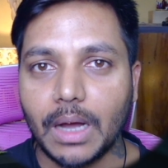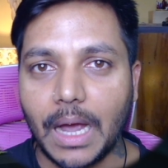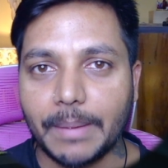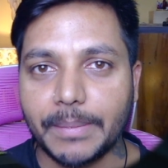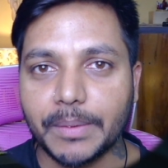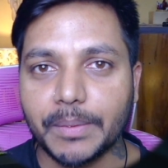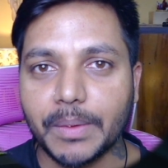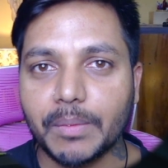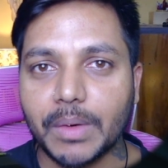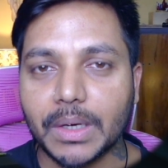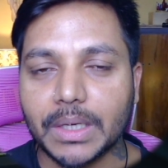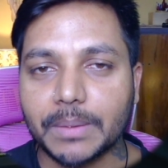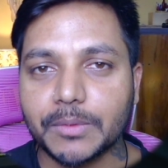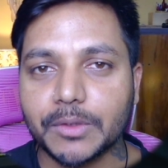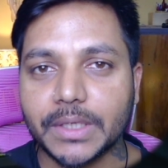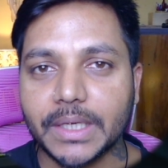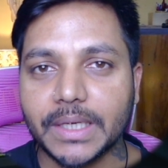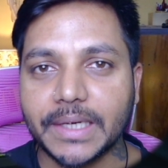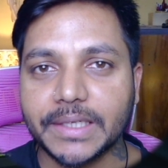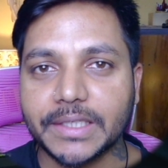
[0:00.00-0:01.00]
Hi everyone, welcome to
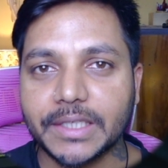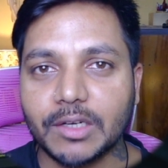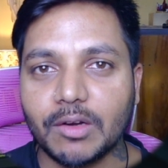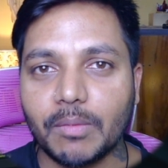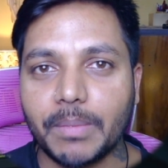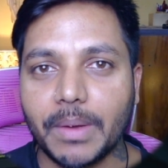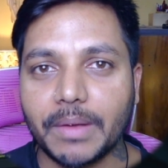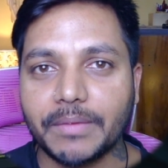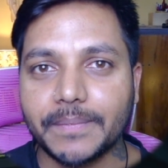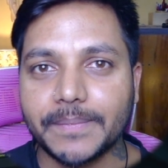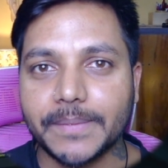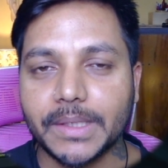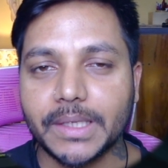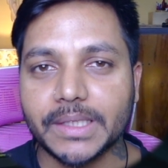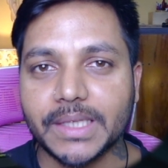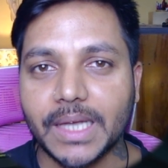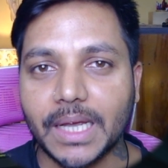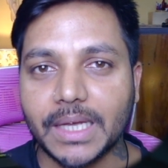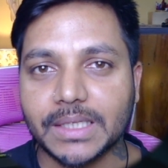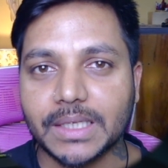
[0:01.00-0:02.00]
day 19 of my 50
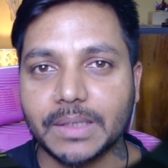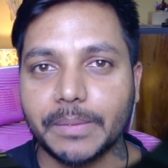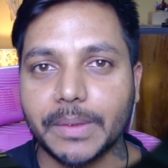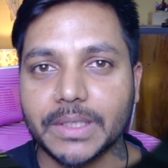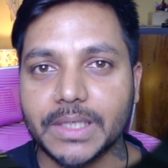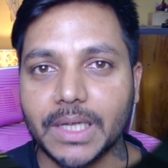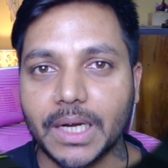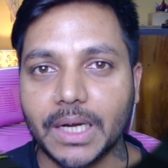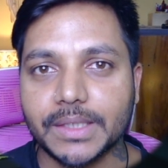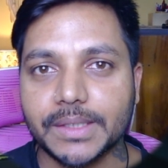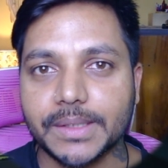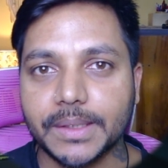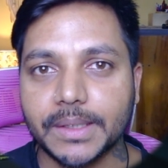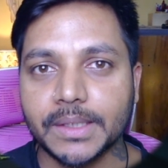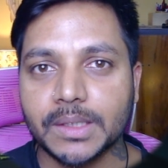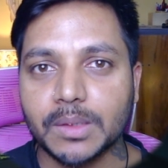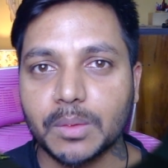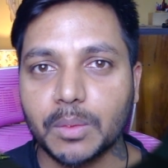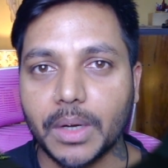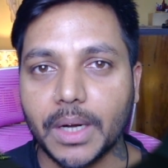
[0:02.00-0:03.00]
days SQL challenge
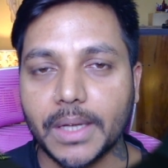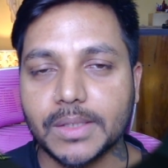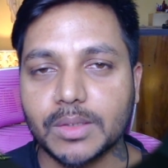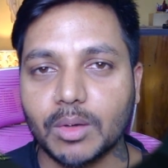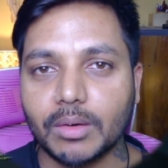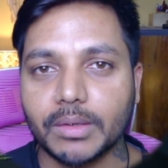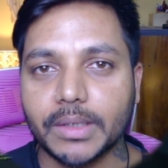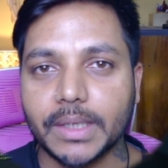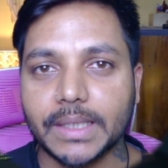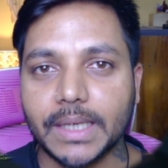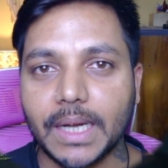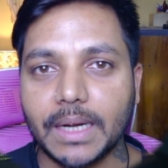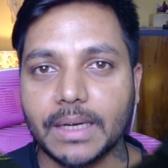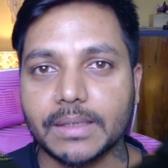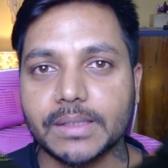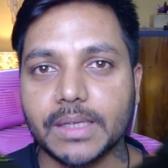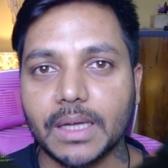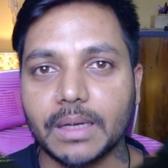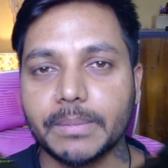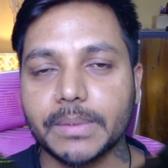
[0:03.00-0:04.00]
series where I solve data
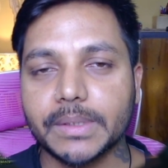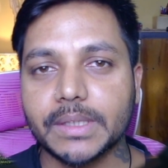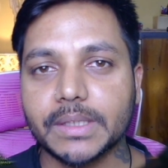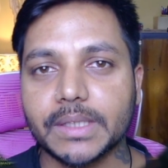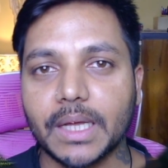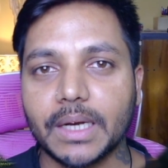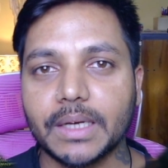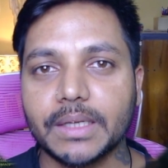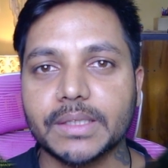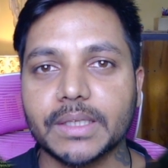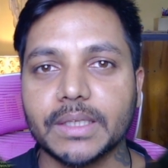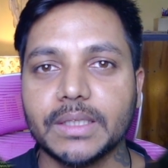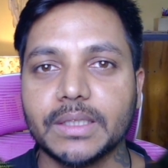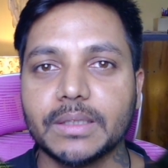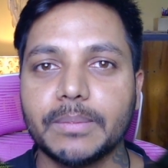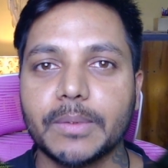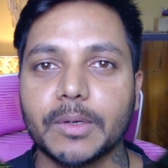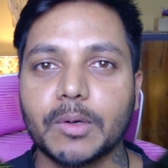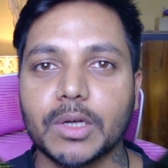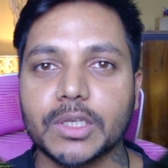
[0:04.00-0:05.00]
analyst and business analyst
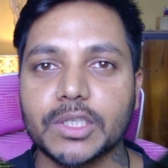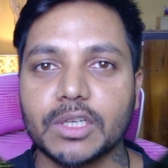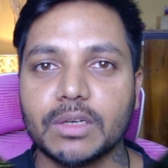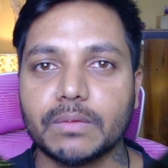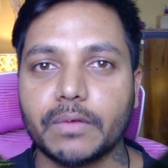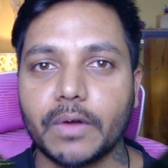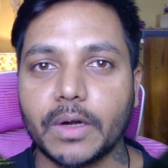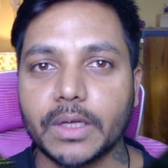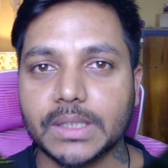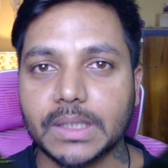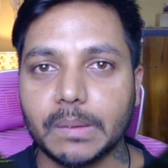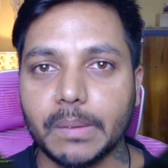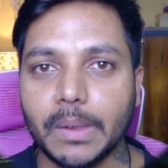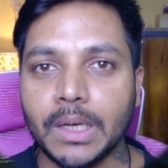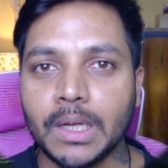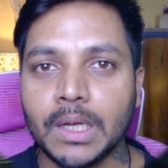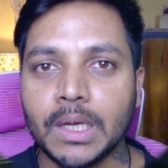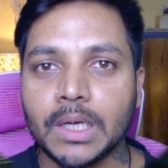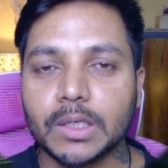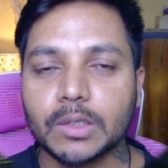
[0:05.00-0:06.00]
interview question for SQL.
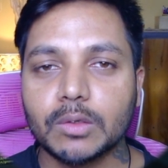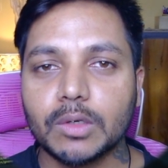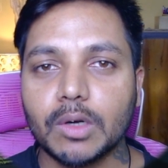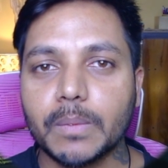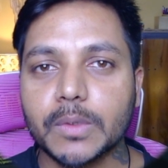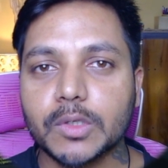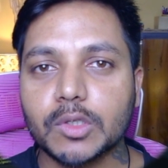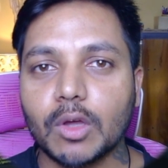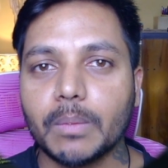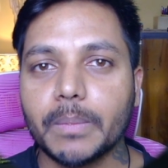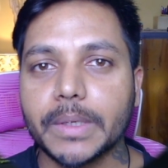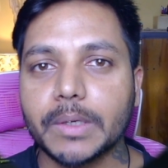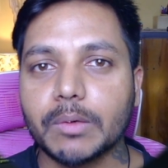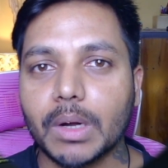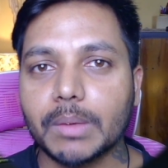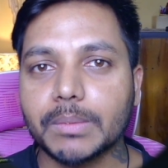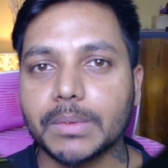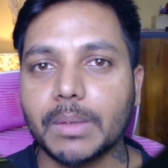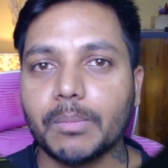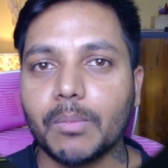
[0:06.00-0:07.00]
Today we'll be solving
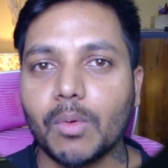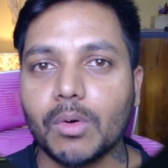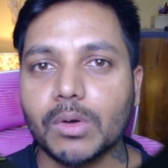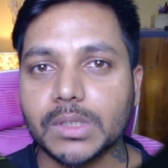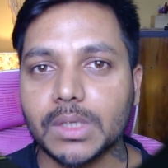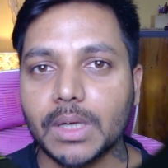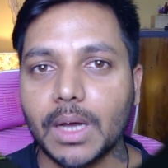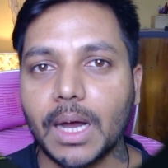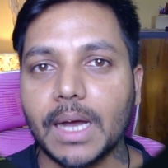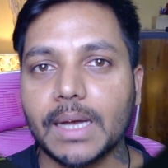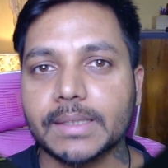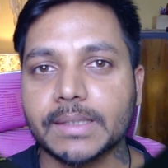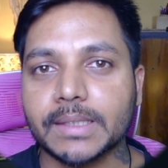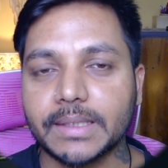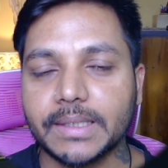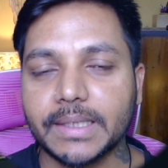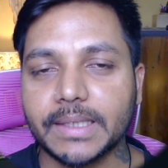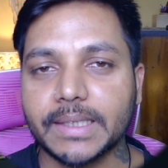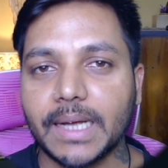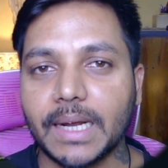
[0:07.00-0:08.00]
one of the most asked
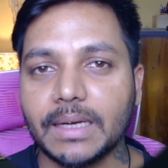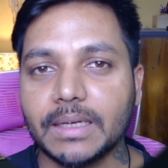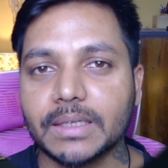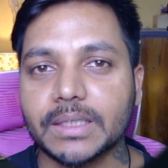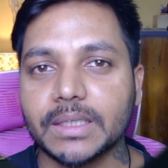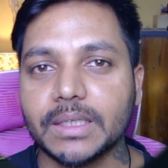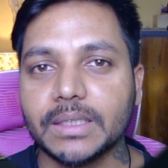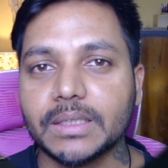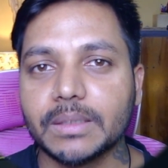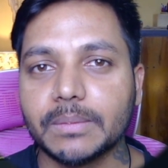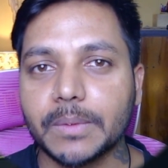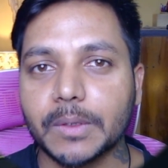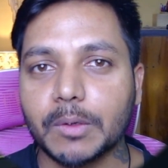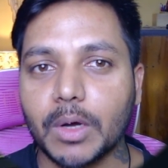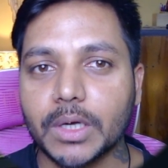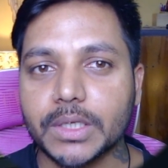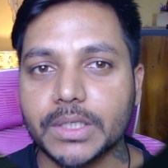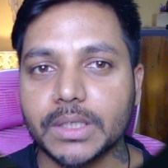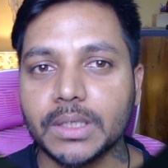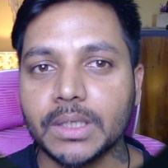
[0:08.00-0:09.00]
data analyst interview
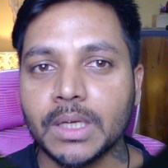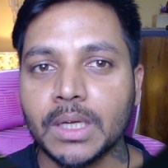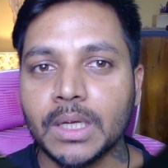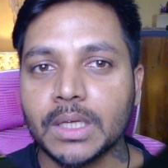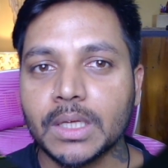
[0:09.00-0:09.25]
question.